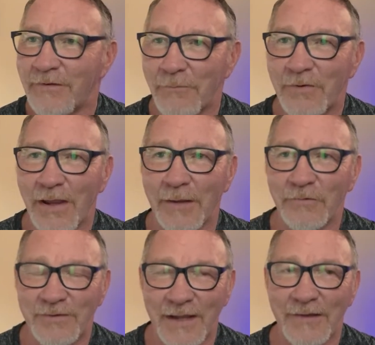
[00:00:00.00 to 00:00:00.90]

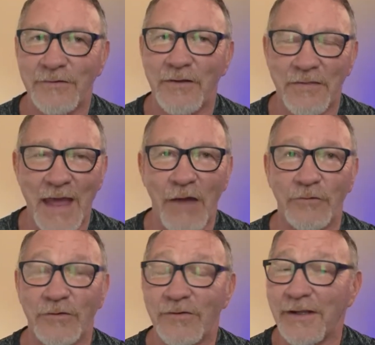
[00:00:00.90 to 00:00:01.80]
sometimes tens of
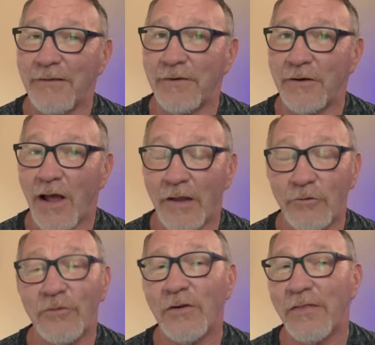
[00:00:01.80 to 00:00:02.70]
thousands, even
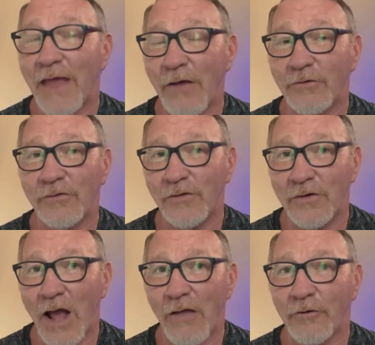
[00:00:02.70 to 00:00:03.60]
hundreds of
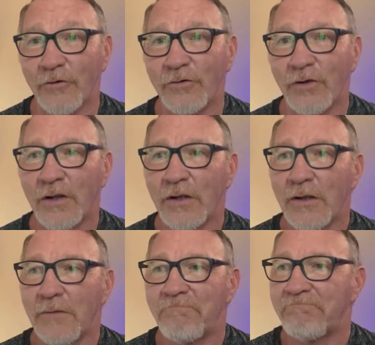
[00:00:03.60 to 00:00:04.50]
thousands of dollars,
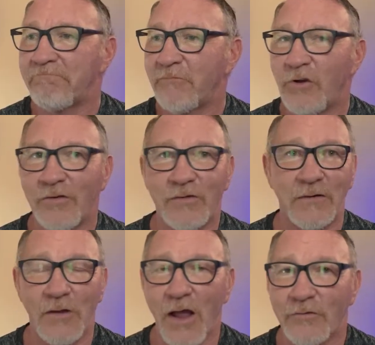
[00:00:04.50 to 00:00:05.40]

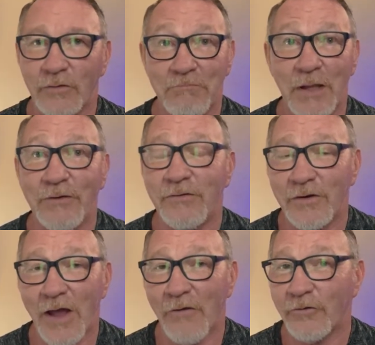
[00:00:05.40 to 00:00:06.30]
just in
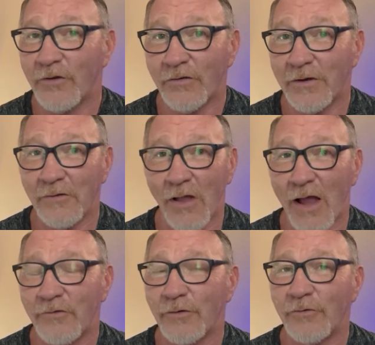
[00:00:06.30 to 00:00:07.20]
millions of dollars just in
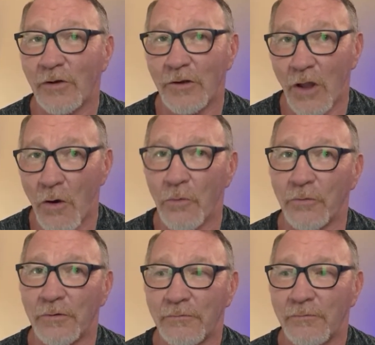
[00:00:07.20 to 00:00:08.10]
lawsuits alone.
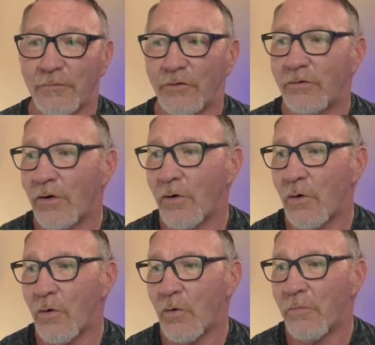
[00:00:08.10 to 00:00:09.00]

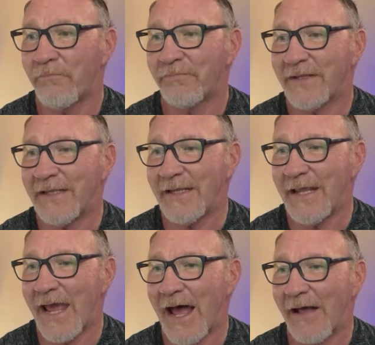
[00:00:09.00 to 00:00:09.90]
So
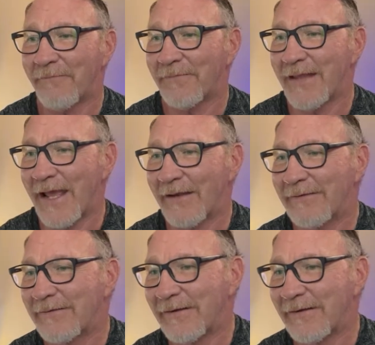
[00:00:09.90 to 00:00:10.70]
yeah, that